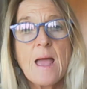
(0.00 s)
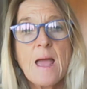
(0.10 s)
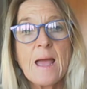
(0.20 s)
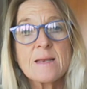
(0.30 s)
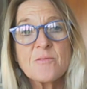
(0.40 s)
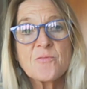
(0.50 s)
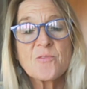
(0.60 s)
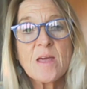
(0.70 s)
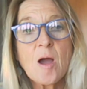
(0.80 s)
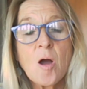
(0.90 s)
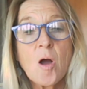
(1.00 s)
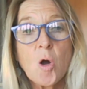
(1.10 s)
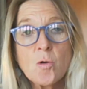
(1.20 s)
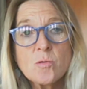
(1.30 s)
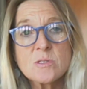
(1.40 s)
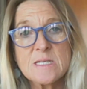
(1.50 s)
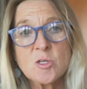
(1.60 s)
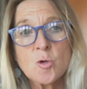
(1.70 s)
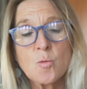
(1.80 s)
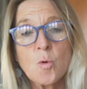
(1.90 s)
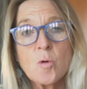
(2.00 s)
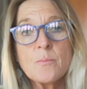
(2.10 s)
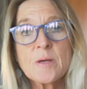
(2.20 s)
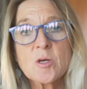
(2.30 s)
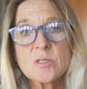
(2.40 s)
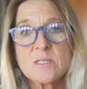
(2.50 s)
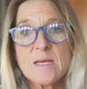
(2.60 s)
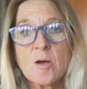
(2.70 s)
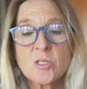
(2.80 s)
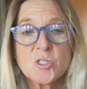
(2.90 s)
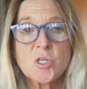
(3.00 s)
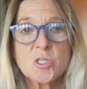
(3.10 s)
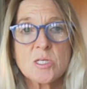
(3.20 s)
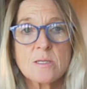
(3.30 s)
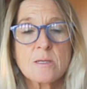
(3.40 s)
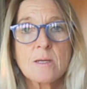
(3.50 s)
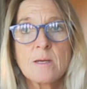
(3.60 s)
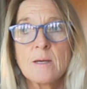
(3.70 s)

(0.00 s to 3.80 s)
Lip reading: And if there are holes in your wall because there are certain